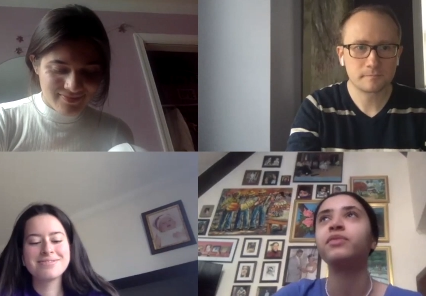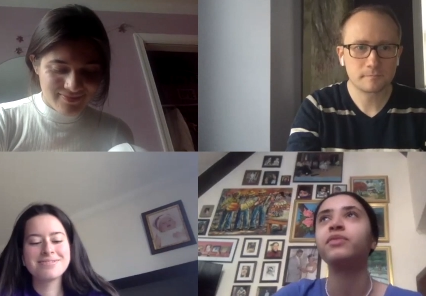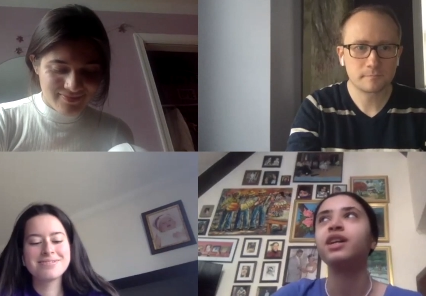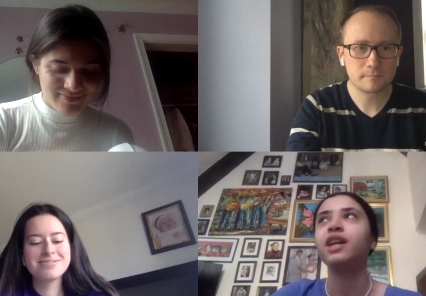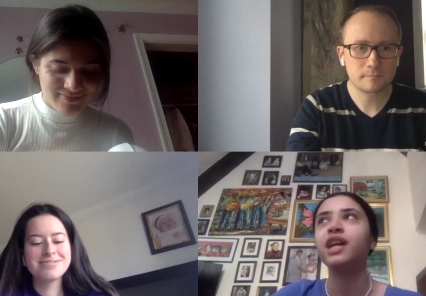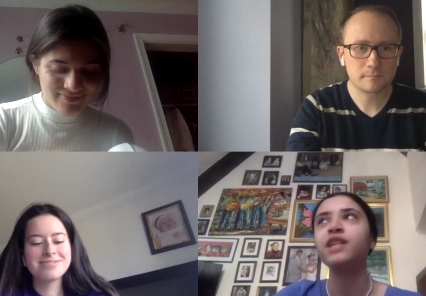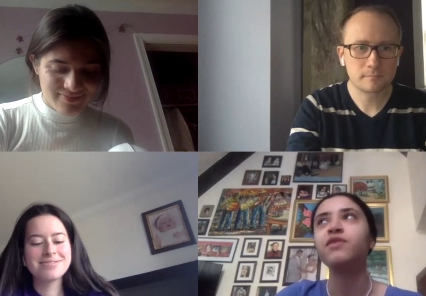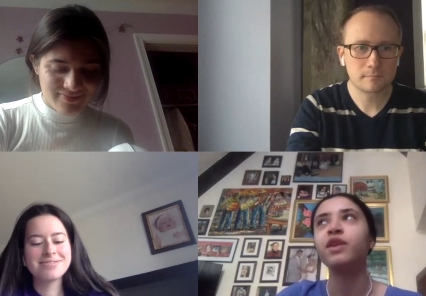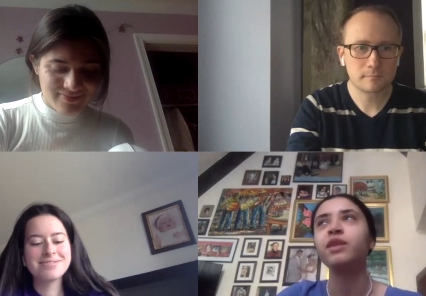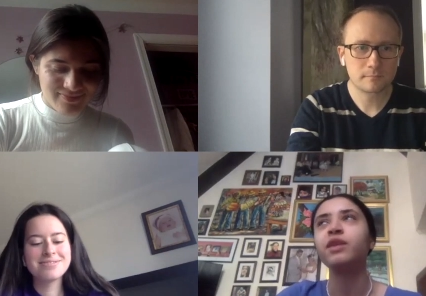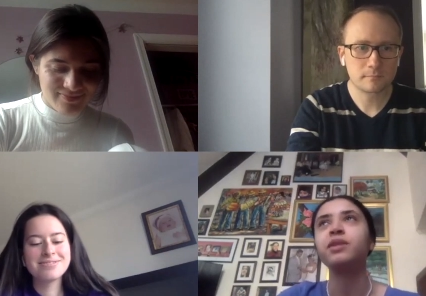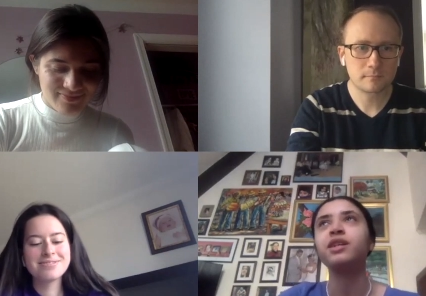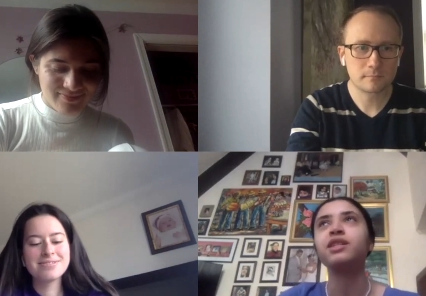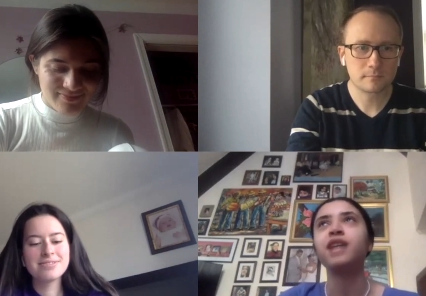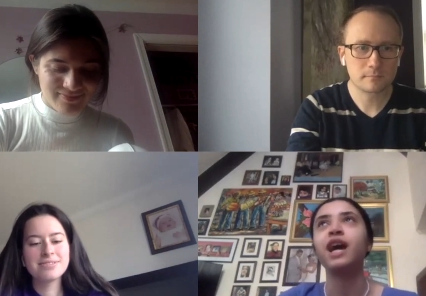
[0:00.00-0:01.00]
Speaker 1: it's funny
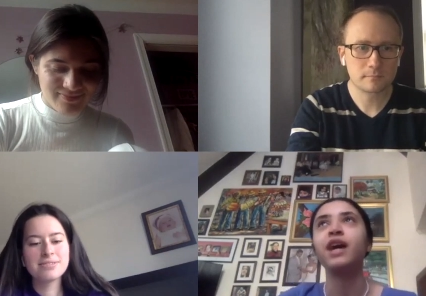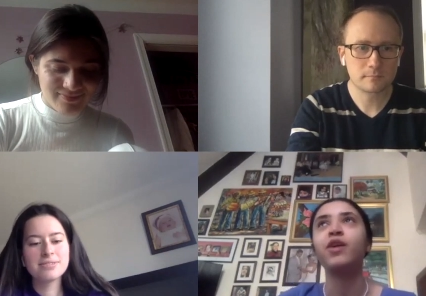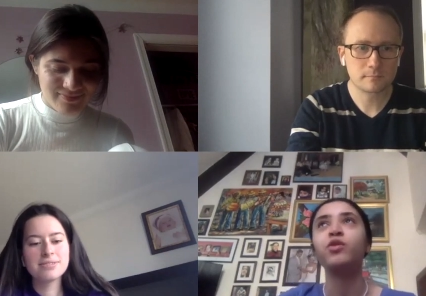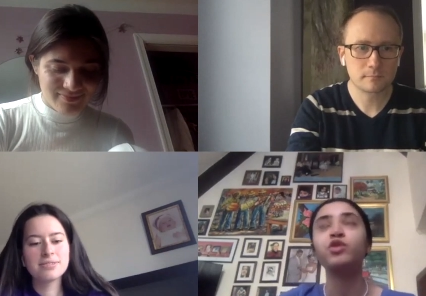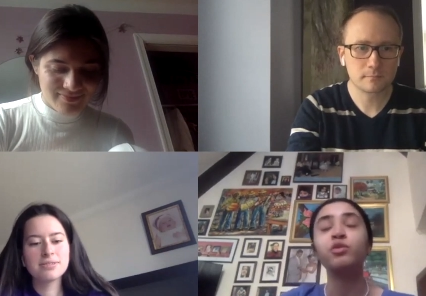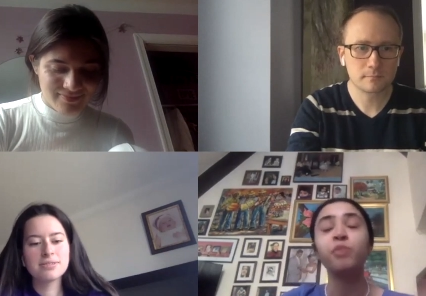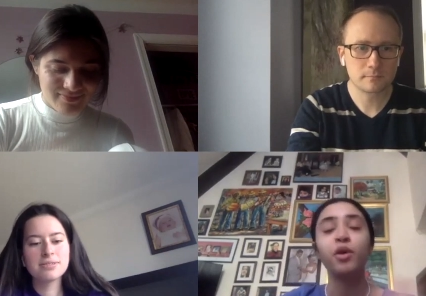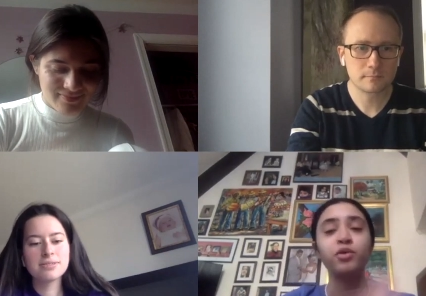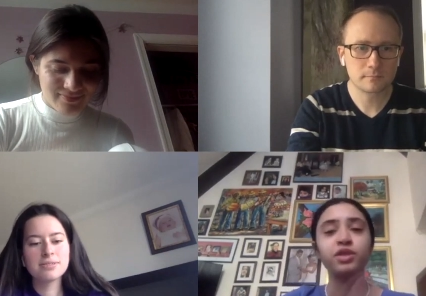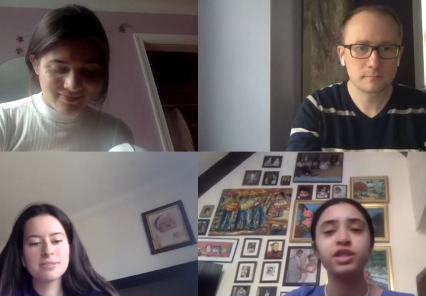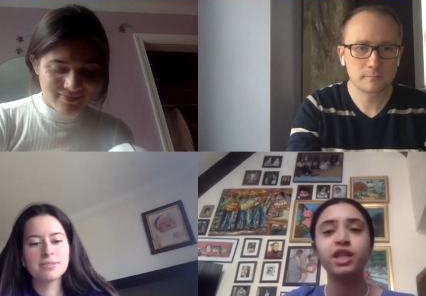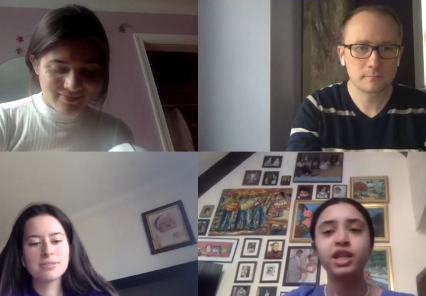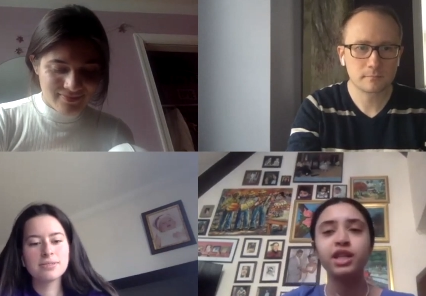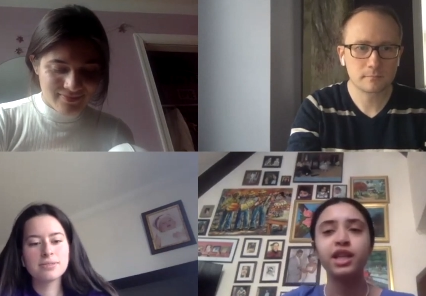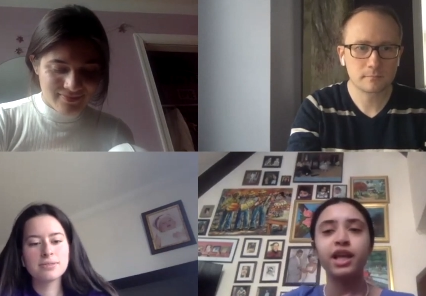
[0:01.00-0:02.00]
because I also posted
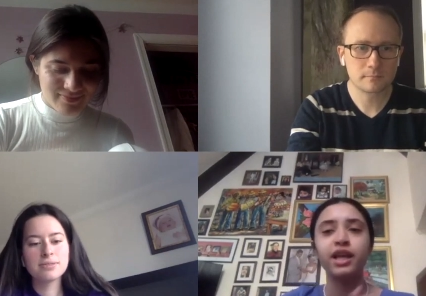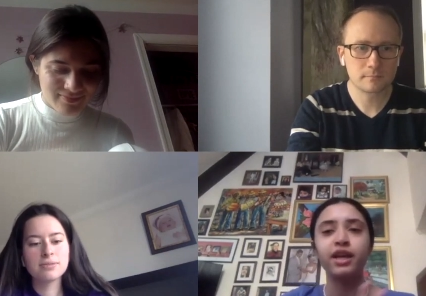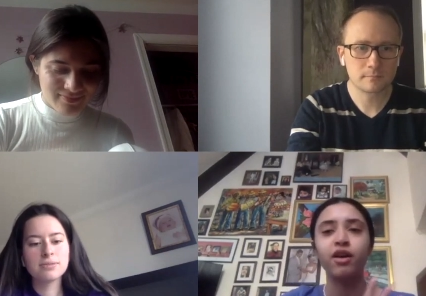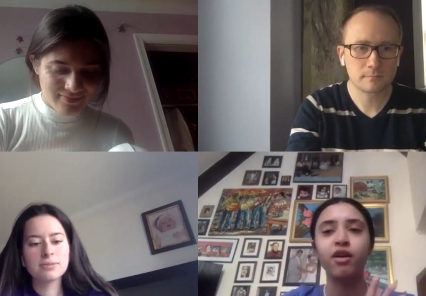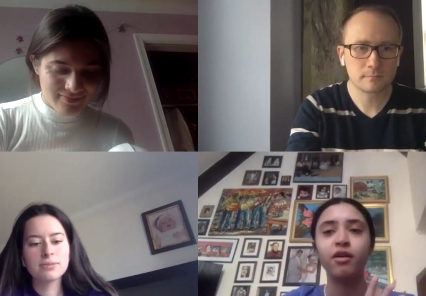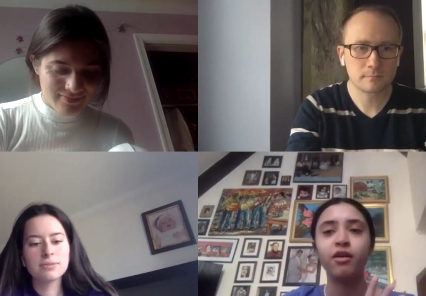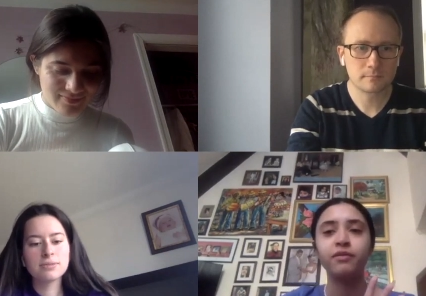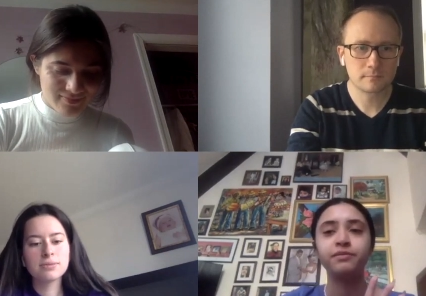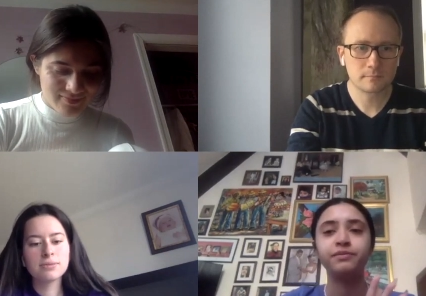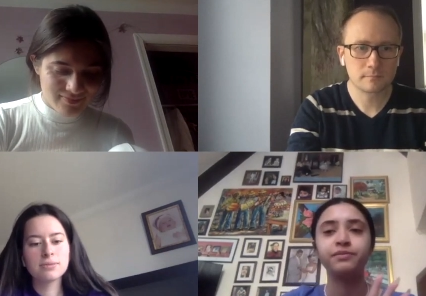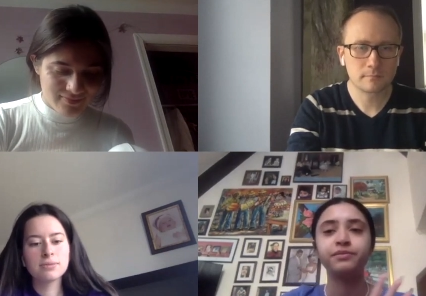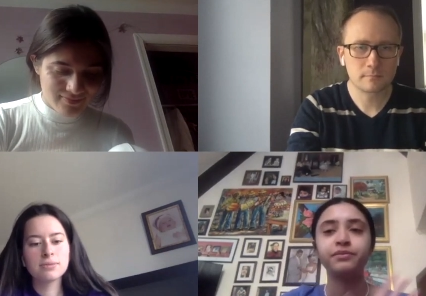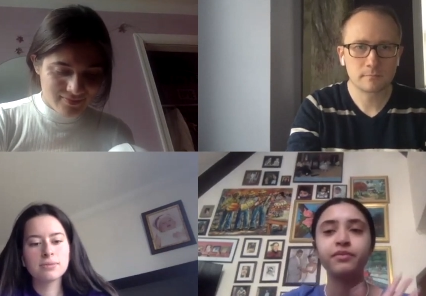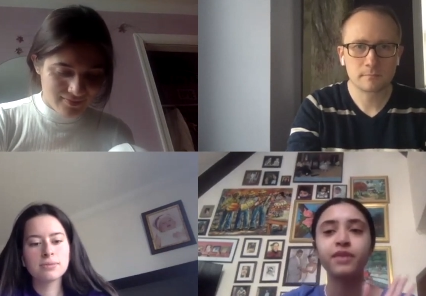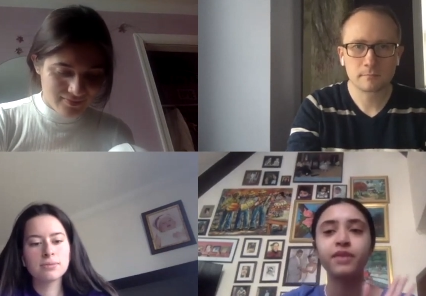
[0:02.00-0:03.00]
like um
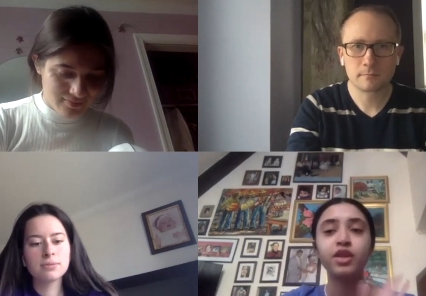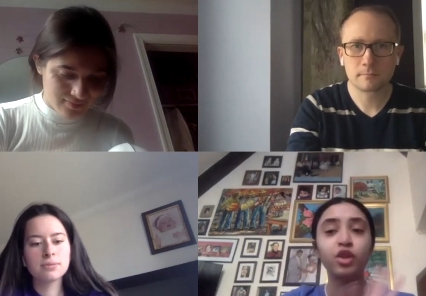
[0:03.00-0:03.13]
the